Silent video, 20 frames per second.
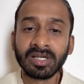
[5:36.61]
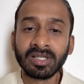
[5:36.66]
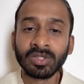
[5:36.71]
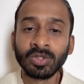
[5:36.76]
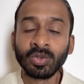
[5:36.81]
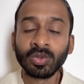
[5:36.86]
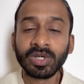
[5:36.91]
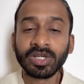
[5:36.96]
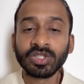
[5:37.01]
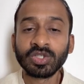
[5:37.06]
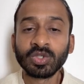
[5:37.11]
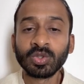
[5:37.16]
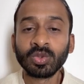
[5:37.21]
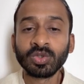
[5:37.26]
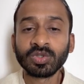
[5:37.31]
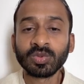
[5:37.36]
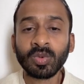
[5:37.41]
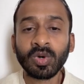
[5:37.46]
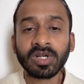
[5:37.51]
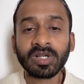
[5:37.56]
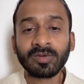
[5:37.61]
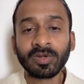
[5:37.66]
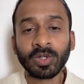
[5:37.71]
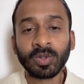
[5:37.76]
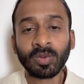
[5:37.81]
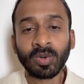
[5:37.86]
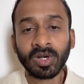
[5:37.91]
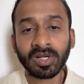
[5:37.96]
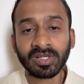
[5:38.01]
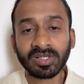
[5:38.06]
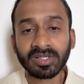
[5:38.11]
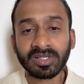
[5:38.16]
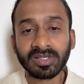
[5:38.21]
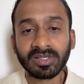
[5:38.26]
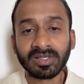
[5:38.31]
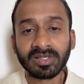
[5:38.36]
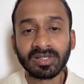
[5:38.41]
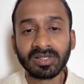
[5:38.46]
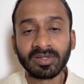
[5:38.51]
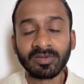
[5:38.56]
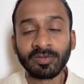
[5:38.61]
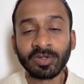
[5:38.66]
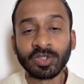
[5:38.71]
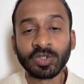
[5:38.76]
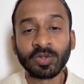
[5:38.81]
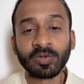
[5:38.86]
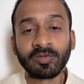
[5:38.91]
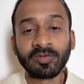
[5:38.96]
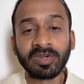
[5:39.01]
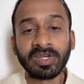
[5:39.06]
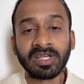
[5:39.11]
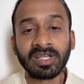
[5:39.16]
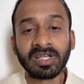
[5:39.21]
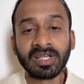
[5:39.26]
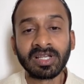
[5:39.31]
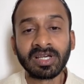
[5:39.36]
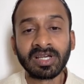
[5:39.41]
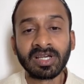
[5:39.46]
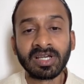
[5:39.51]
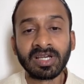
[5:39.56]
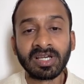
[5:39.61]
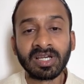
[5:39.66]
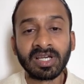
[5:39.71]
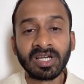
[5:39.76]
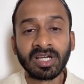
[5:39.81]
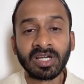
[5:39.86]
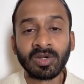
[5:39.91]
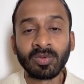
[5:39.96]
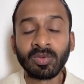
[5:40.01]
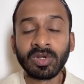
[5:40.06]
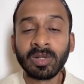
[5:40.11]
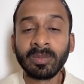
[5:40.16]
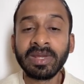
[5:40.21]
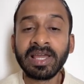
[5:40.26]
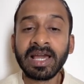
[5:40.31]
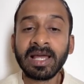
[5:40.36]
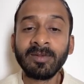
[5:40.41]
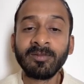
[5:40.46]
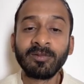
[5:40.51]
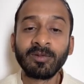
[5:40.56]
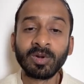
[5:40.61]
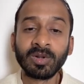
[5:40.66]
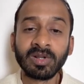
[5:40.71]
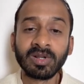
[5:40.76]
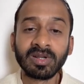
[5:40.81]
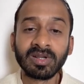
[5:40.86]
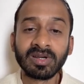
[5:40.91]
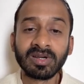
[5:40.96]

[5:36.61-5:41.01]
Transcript: You can choose whatever you want, which you feel will be helpful.